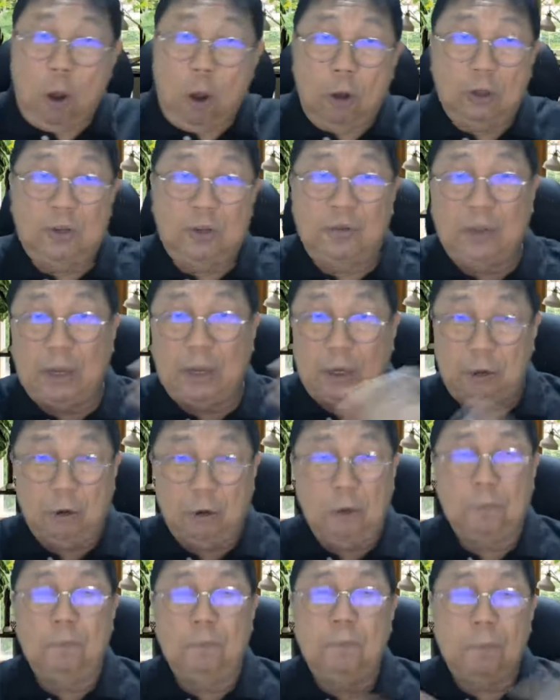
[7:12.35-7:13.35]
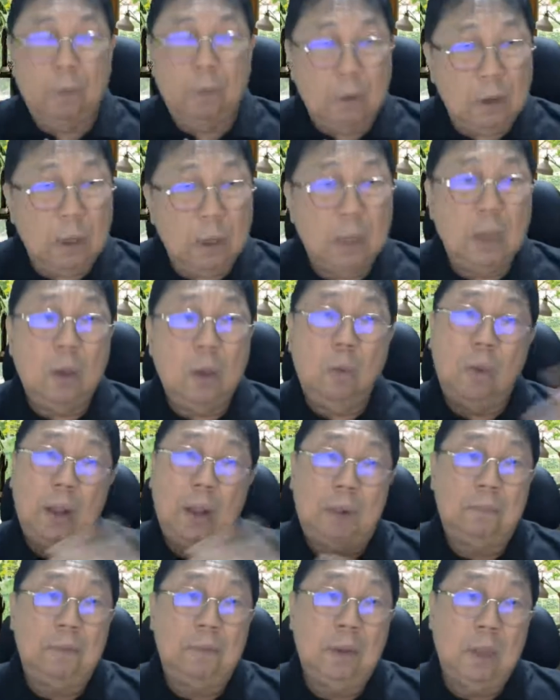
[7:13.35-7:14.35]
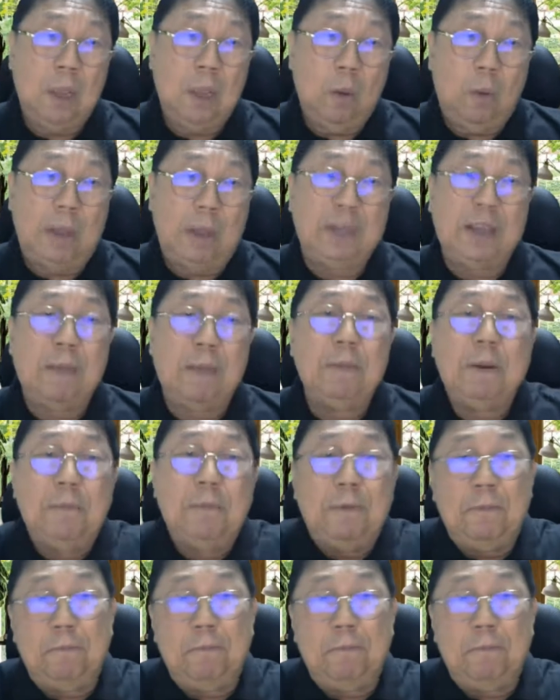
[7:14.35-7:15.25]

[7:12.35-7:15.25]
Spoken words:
all these things, Well, when somebody